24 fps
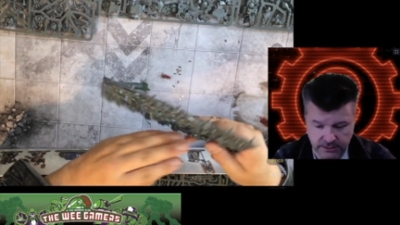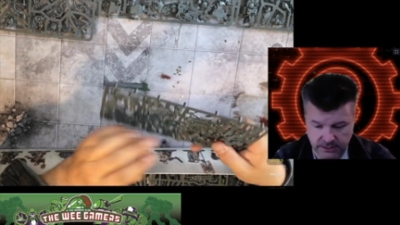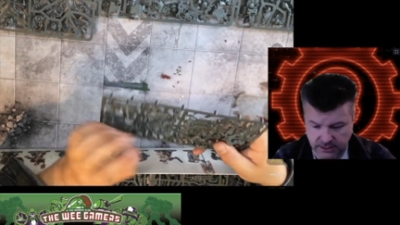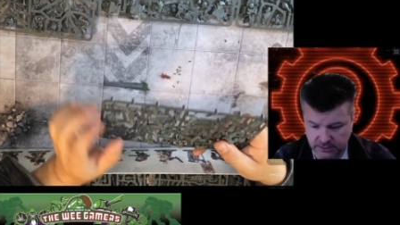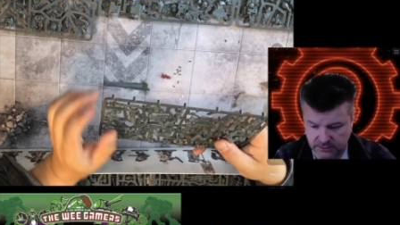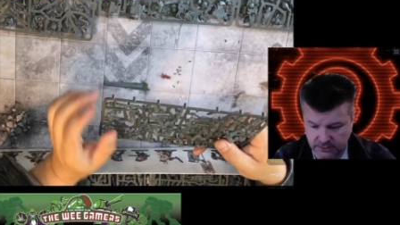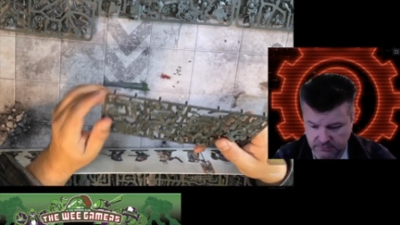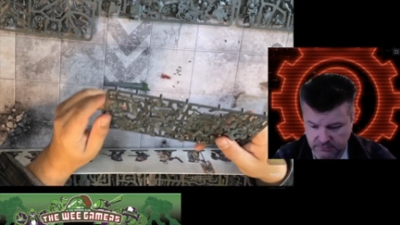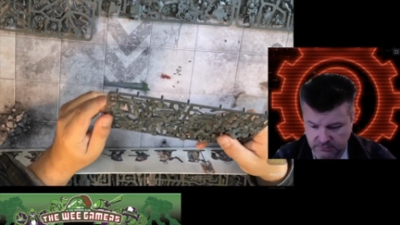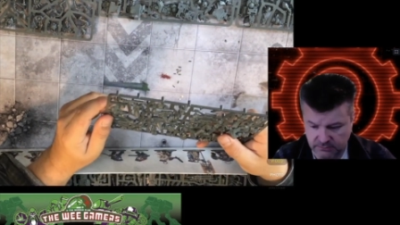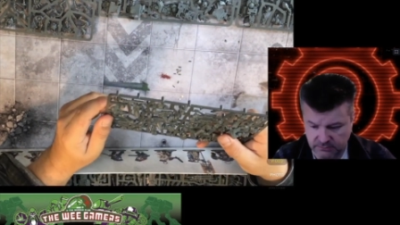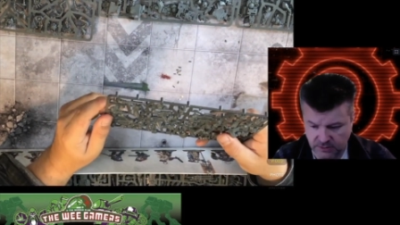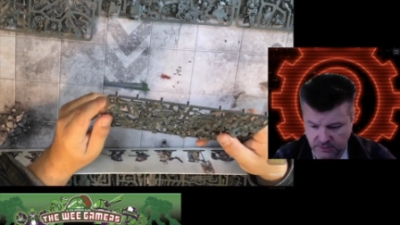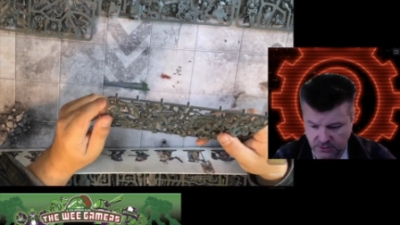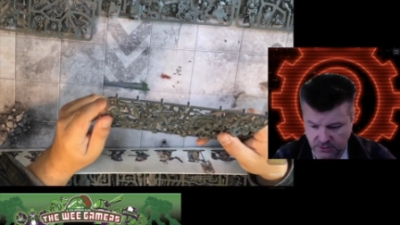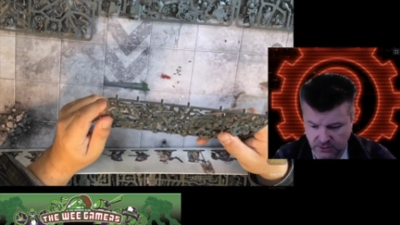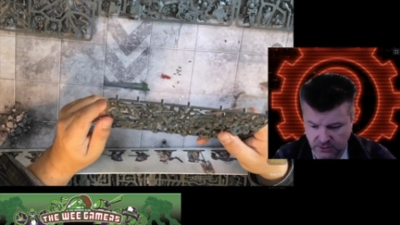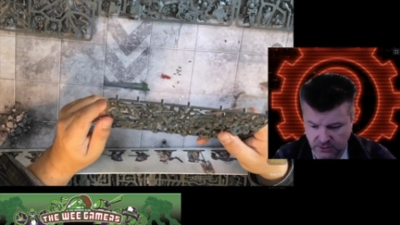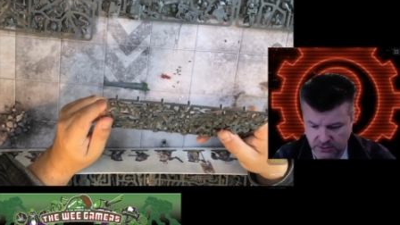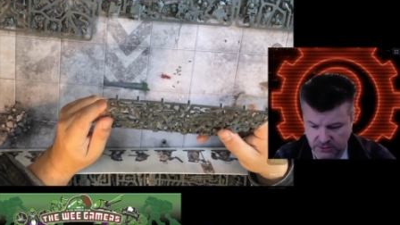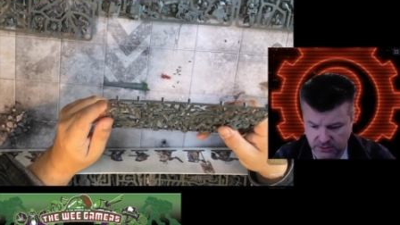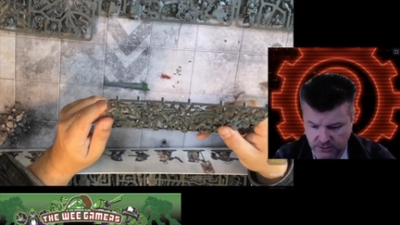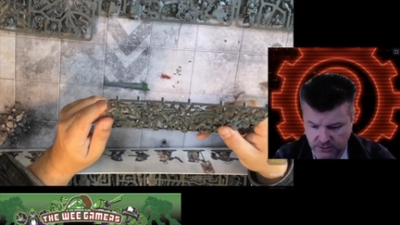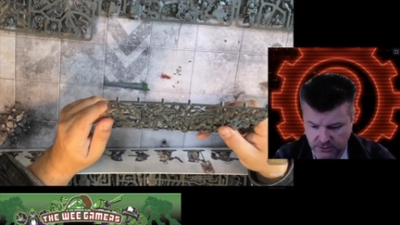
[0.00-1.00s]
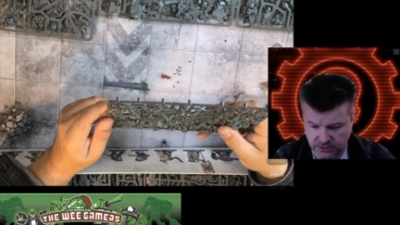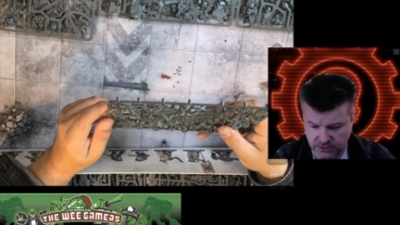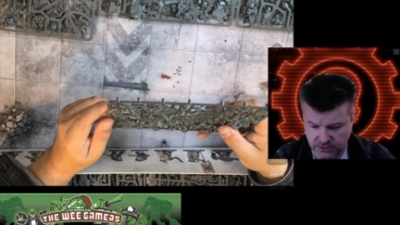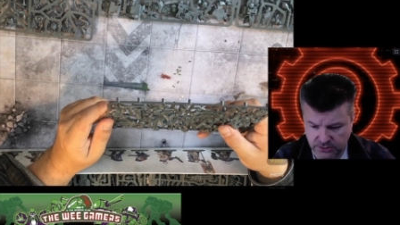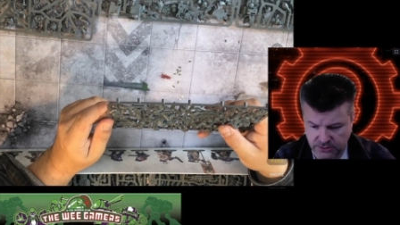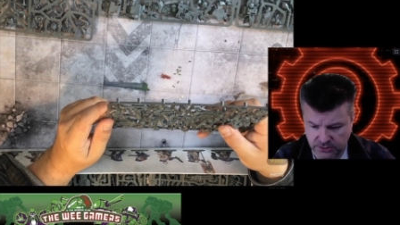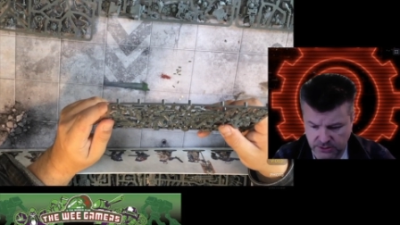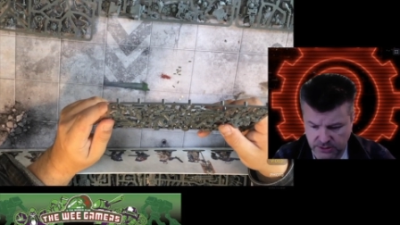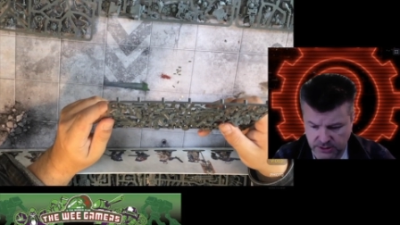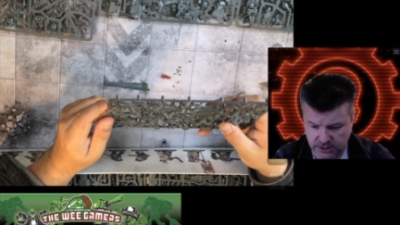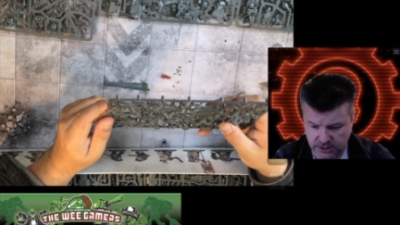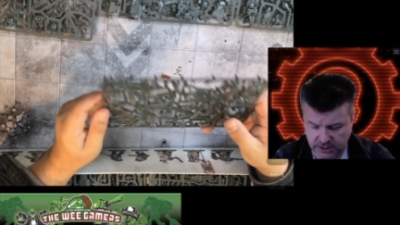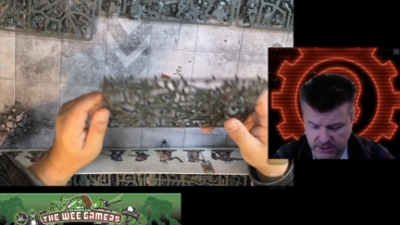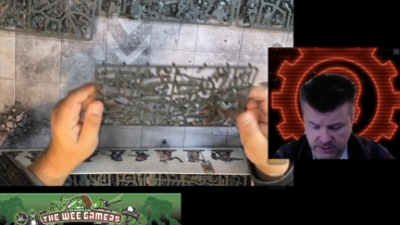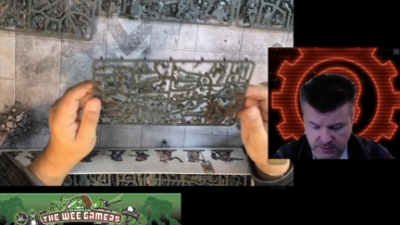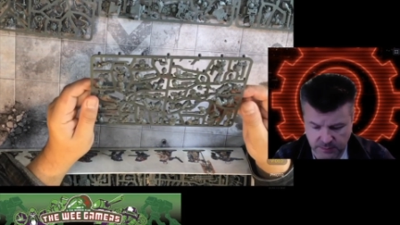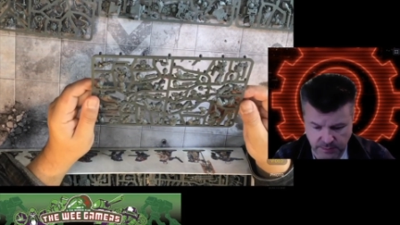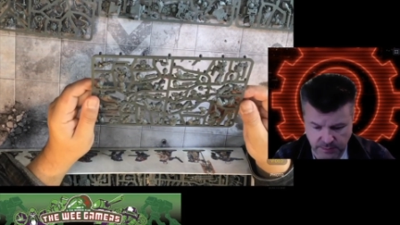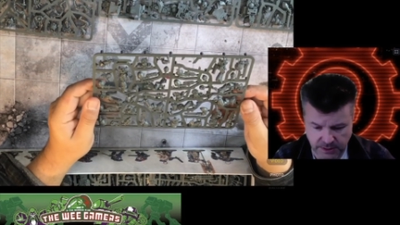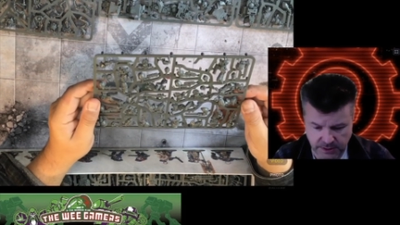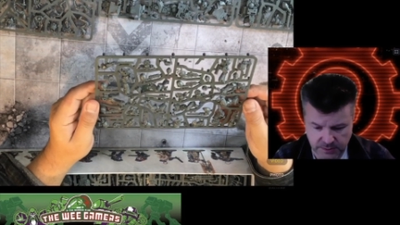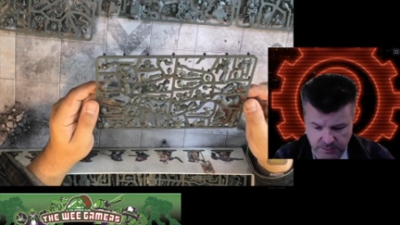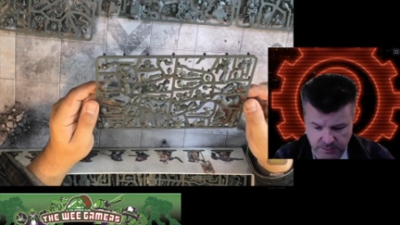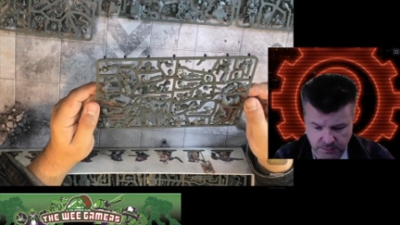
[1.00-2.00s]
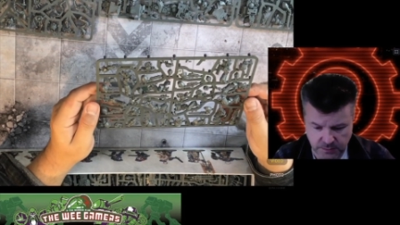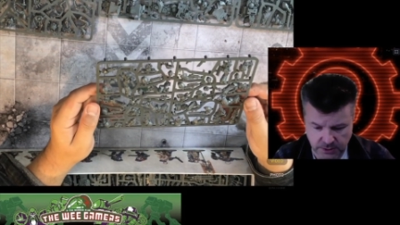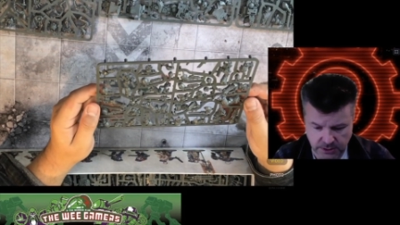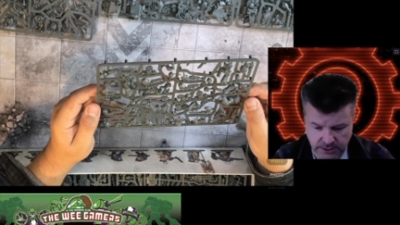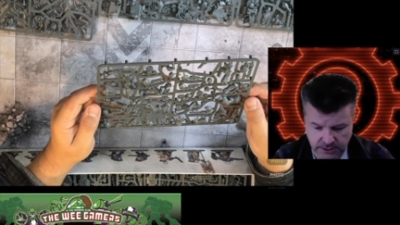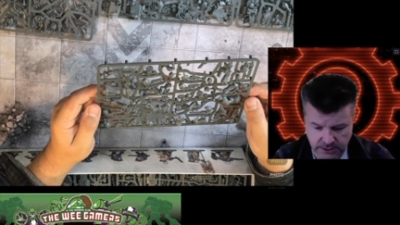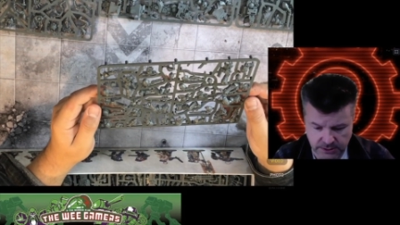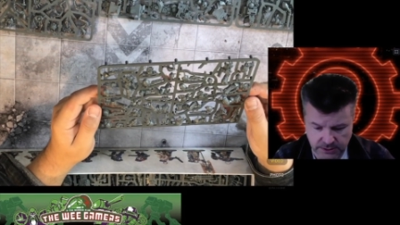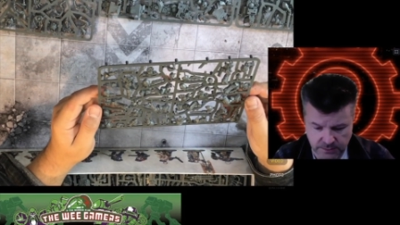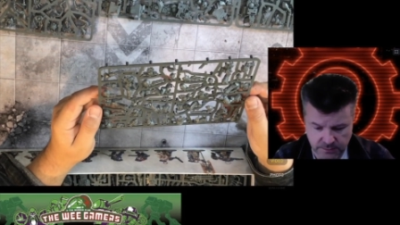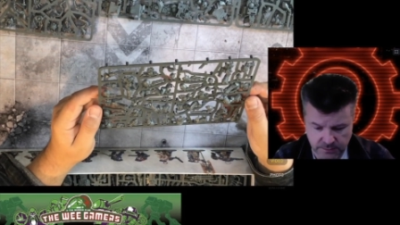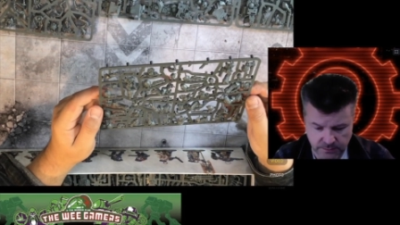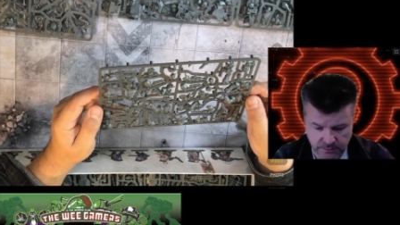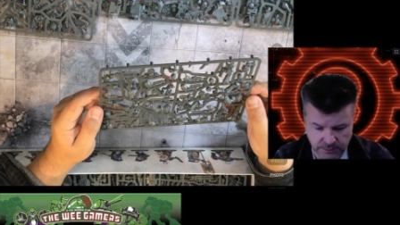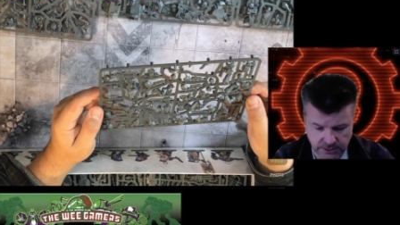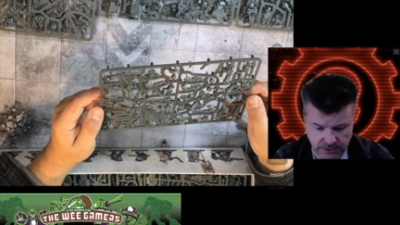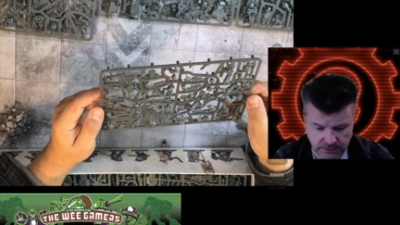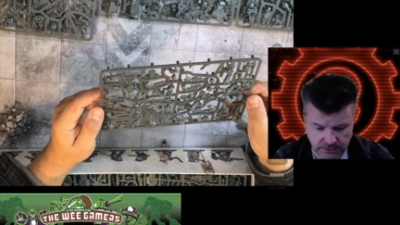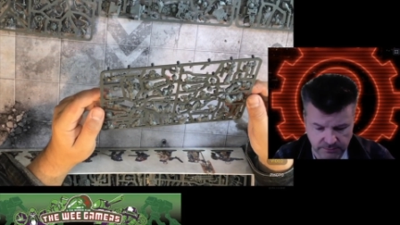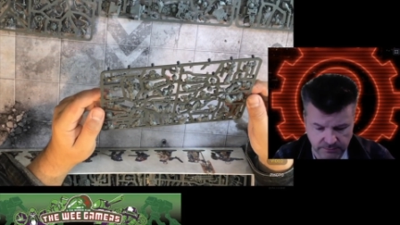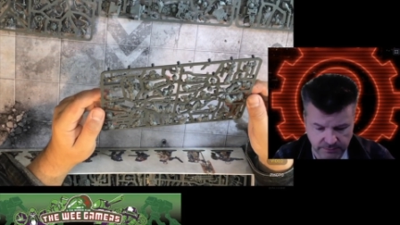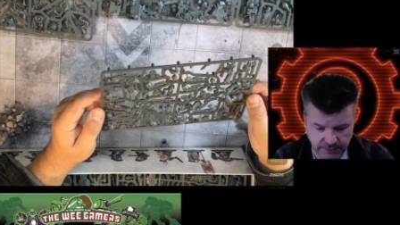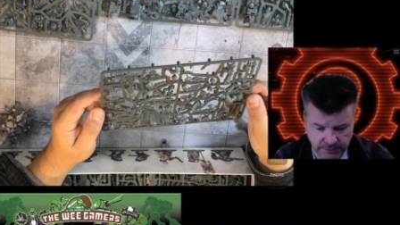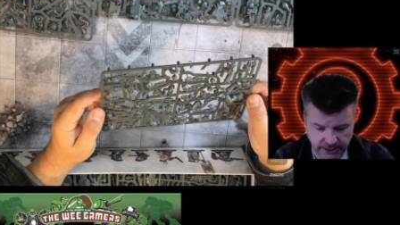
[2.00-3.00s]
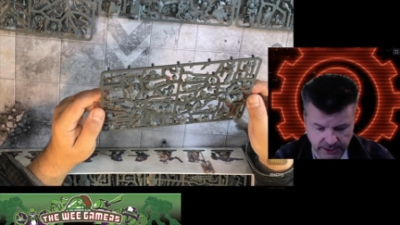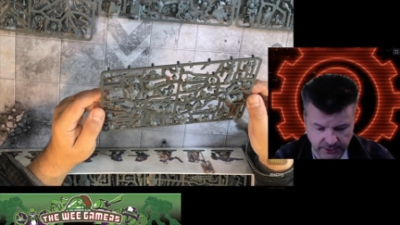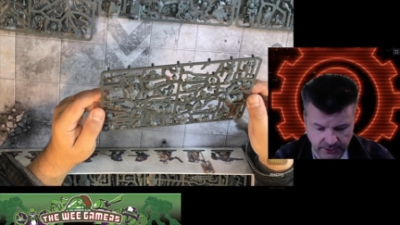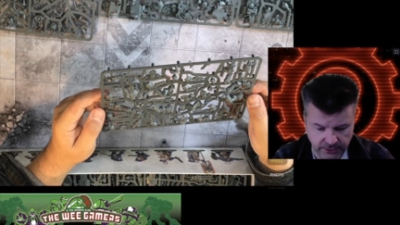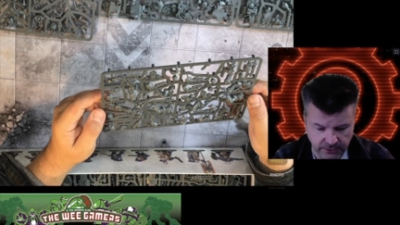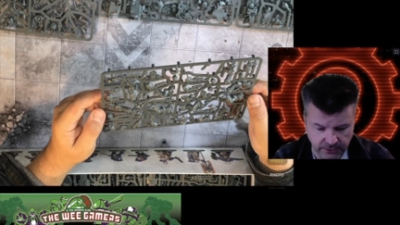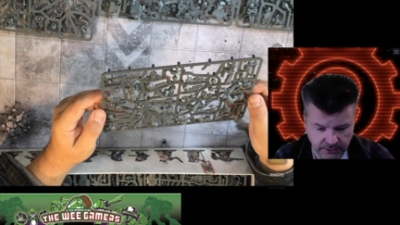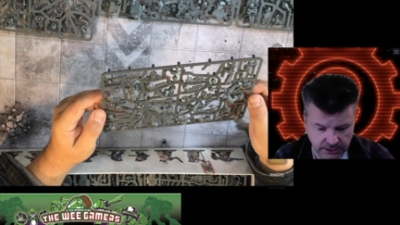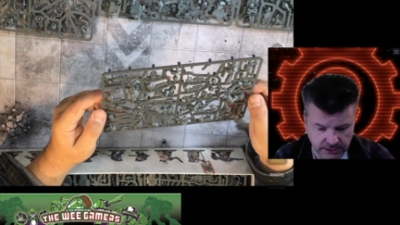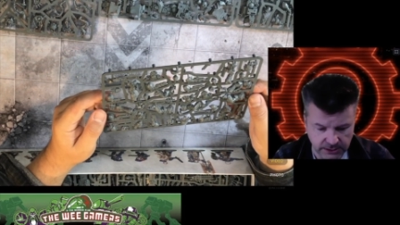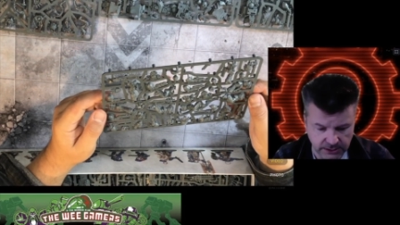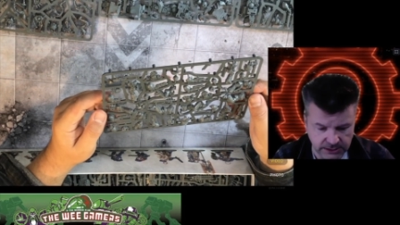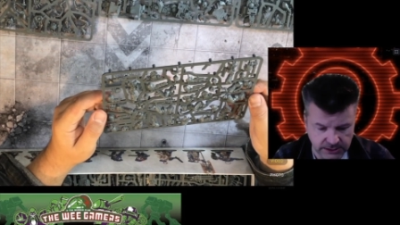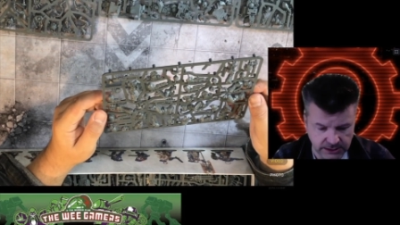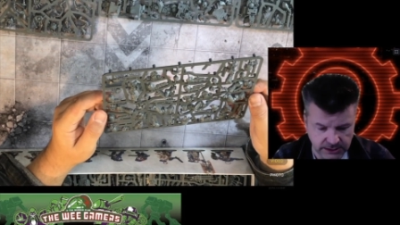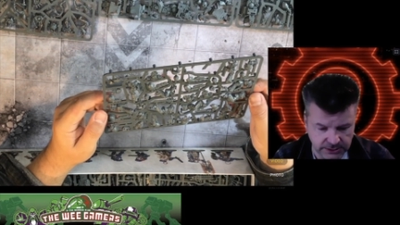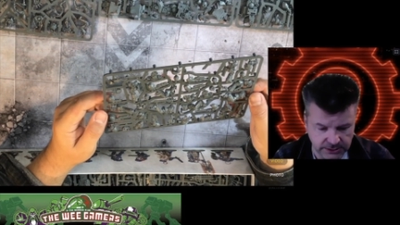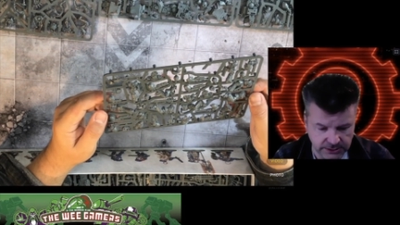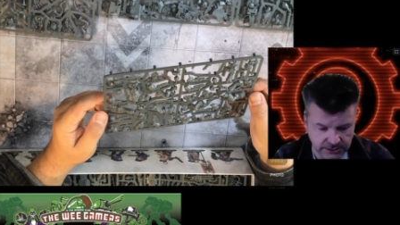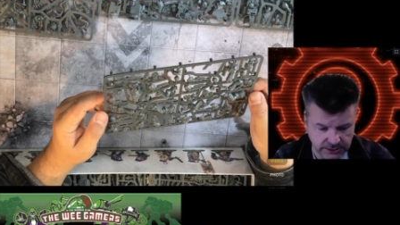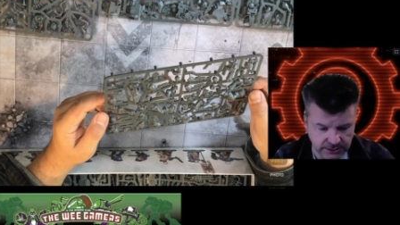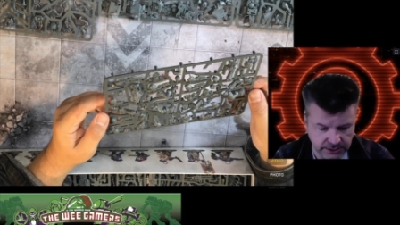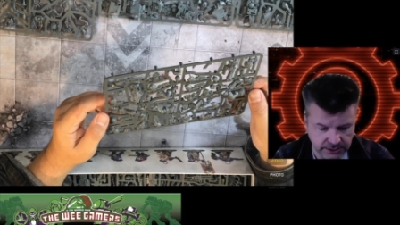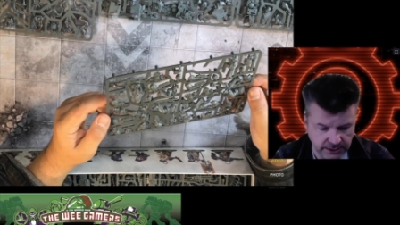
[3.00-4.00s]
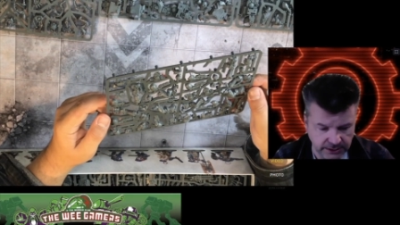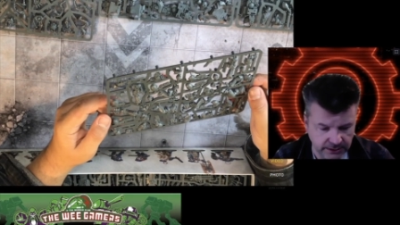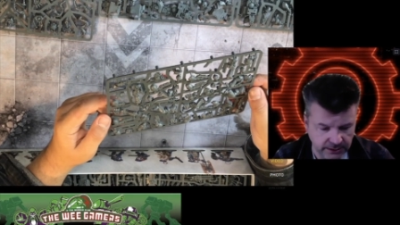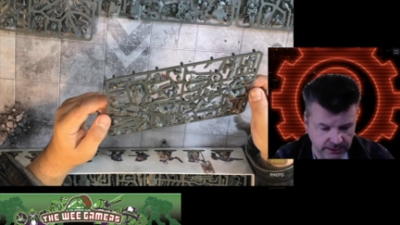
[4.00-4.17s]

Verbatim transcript: They look just like Space Marines, but bigger essentially.